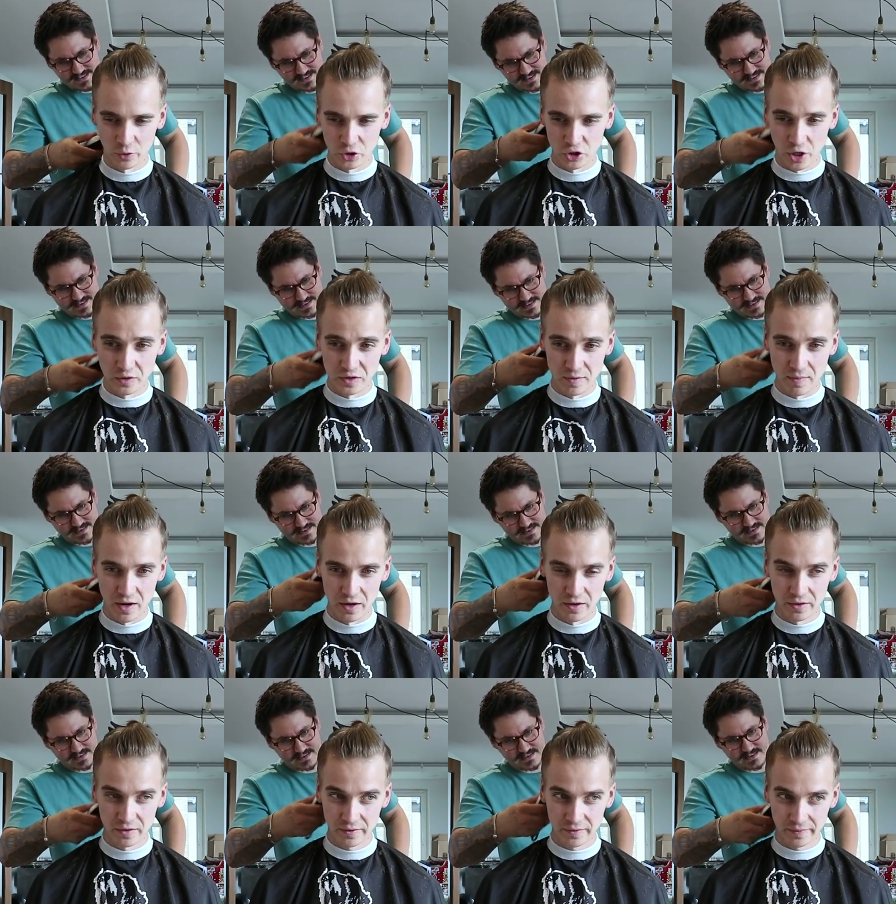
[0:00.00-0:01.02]
Speaker 1: or Josie
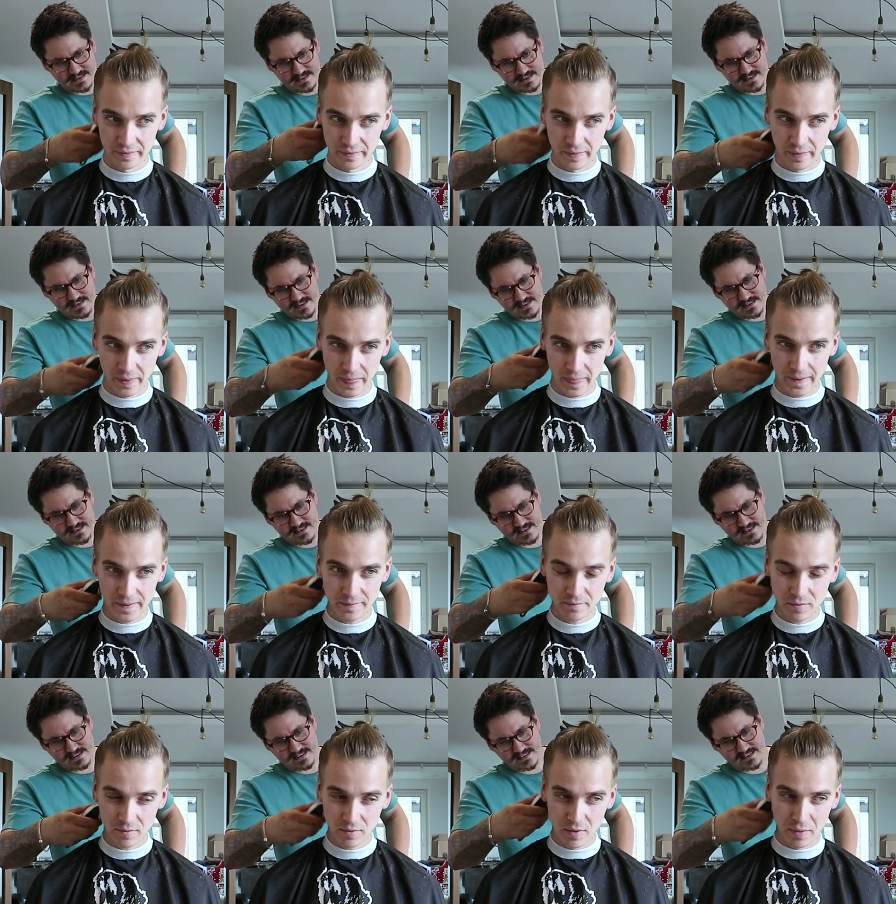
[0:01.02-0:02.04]
Bo.
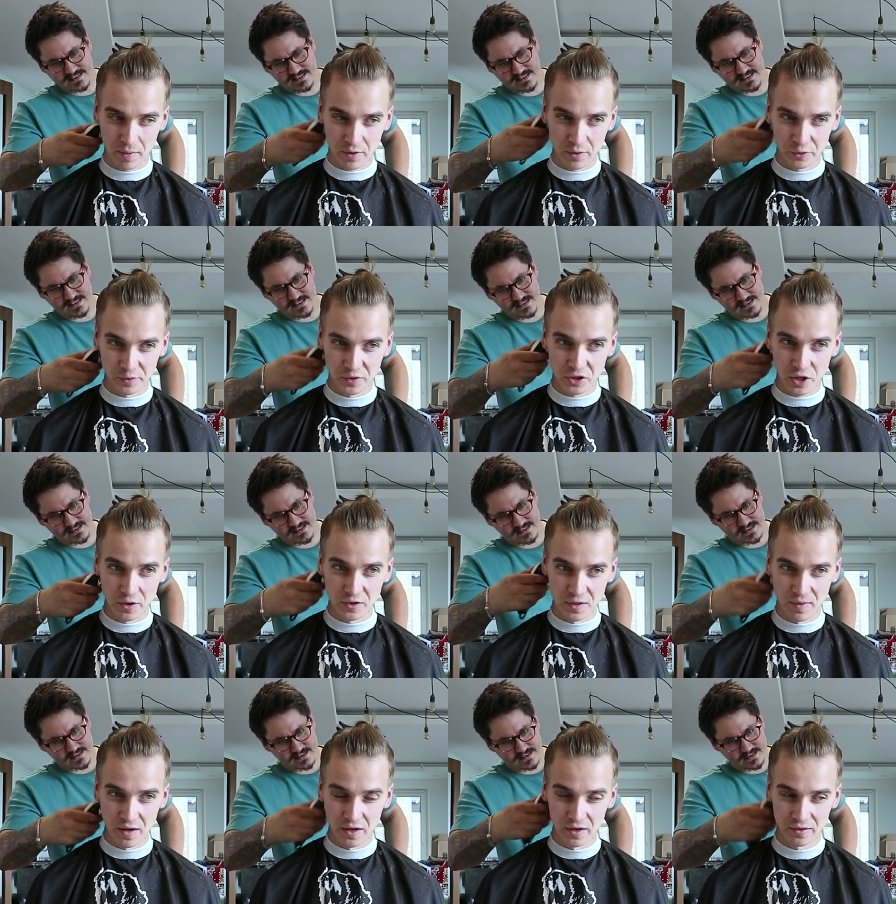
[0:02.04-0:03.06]
My mum calls me
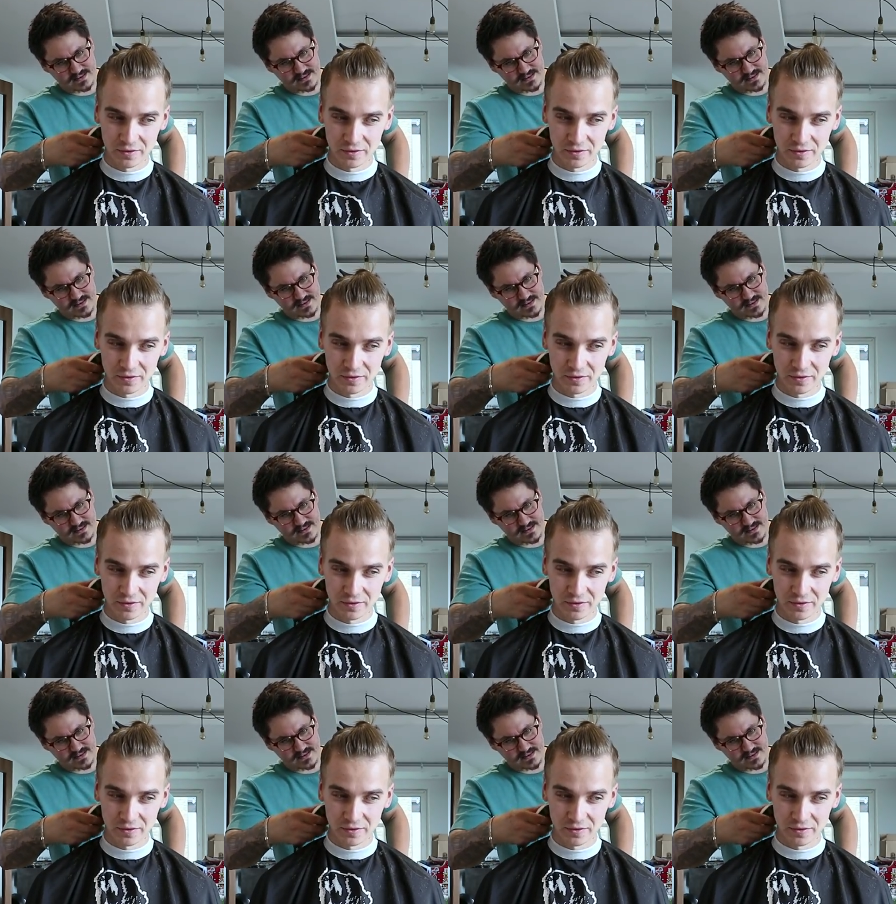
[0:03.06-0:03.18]
Josie Bo. Uh